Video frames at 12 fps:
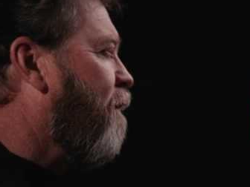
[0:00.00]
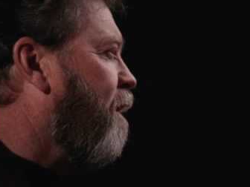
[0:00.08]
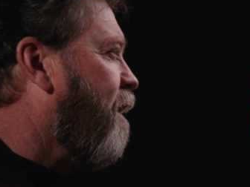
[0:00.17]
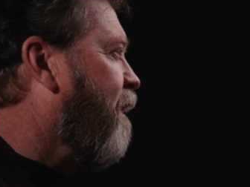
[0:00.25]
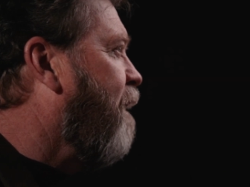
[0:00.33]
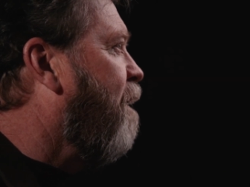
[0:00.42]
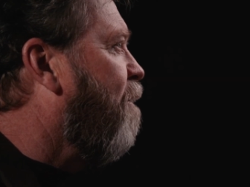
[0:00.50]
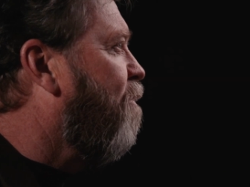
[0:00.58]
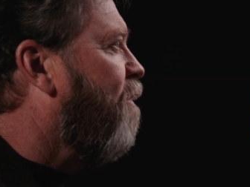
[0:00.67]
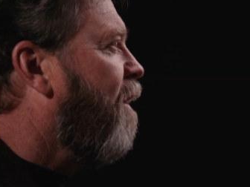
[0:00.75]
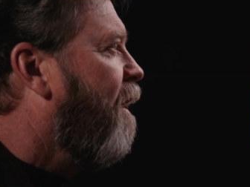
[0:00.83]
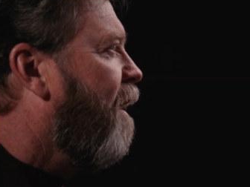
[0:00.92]

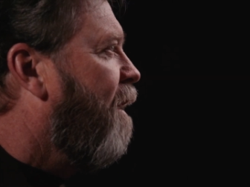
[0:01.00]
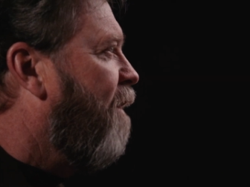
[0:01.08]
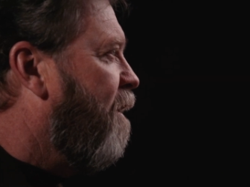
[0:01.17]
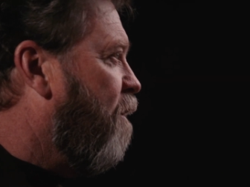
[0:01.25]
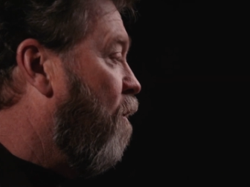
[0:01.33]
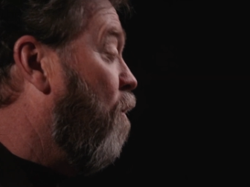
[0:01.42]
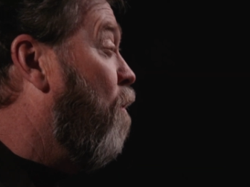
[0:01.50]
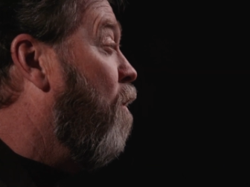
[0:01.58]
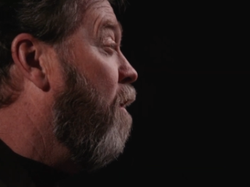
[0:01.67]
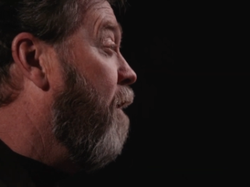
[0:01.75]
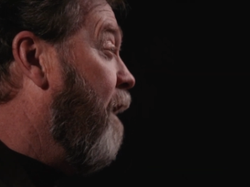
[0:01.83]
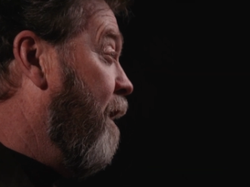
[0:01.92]
believe that the
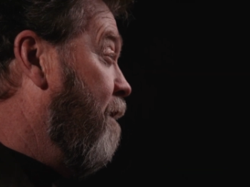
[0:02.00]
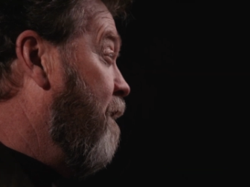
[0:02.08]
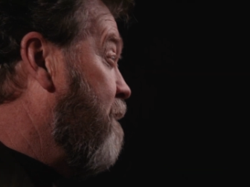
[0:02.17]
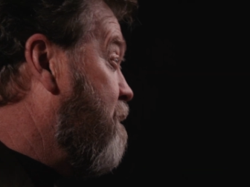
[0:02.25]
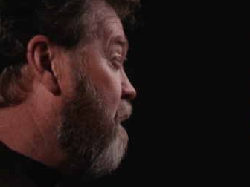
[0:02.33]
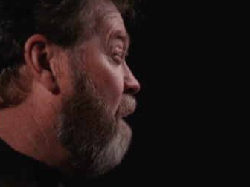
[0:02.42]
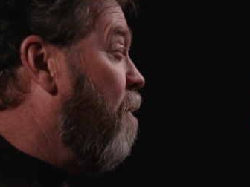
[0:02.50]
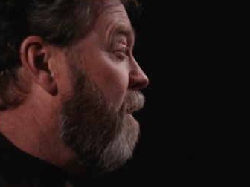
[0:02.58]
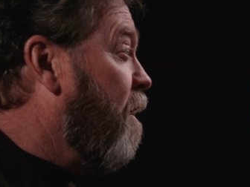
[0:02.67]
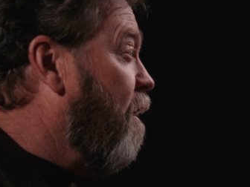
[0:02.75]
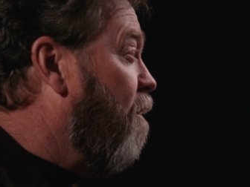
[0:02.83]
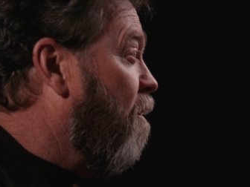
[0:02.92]
Lord in this
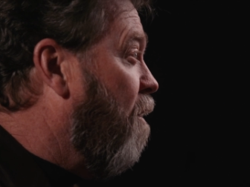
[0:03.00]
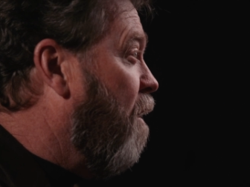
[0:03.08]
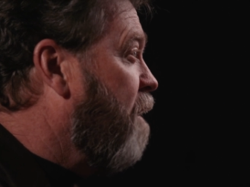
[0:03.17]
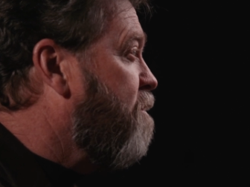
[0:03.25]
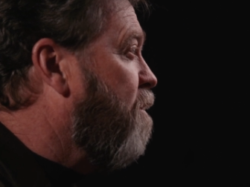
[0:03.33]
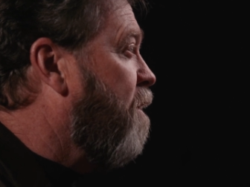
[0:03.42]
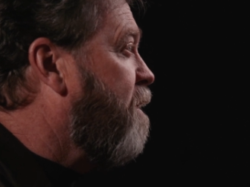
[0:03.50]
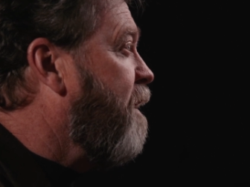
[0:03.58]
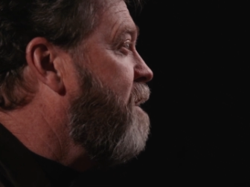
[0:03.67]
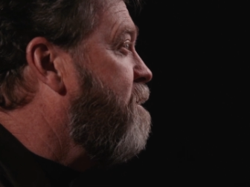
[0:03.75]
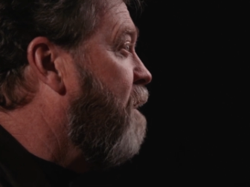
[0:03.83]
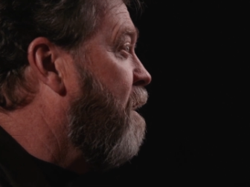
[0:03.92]
coming year is going to
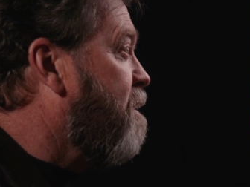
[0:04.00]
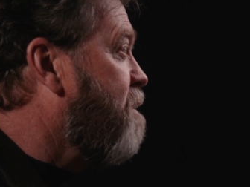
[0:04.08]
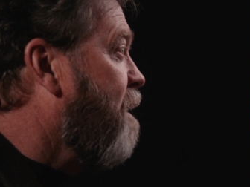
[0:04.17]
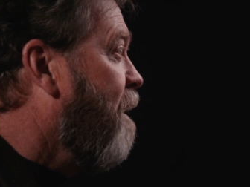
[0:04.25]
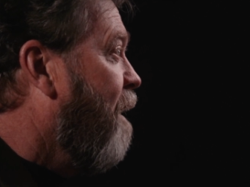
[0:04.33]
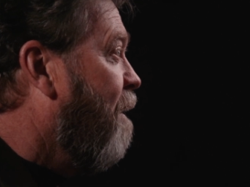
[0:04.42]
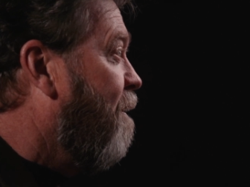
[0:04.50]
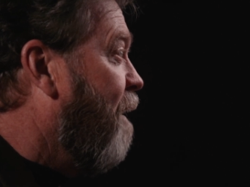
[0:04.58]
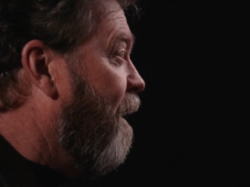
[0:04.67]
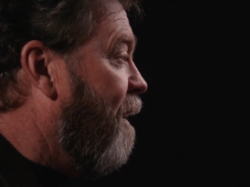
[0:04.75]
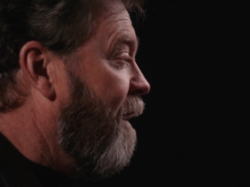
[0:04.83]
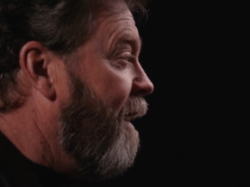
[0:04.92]
teach us
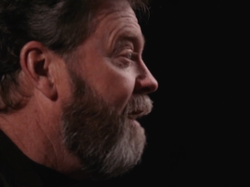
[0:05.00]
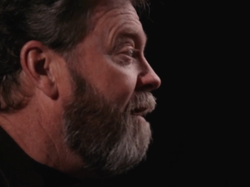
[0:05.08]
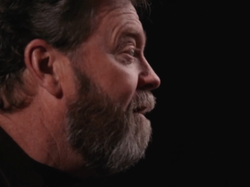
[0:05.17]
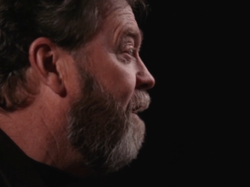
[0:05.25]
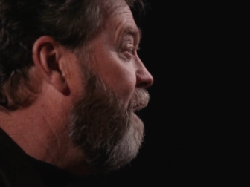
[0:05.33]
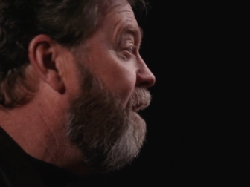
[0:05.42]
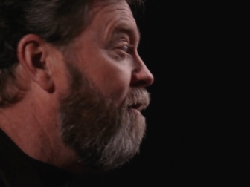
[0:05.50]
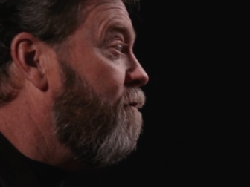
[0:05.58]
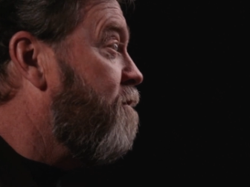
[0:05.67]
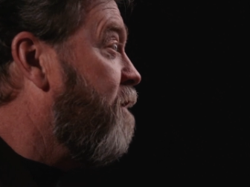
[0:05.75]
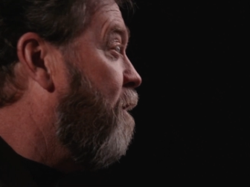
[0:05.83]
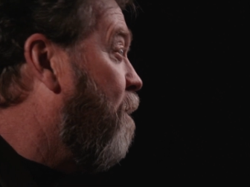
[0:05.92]
that He
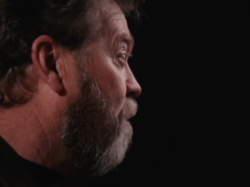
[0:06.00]
owns it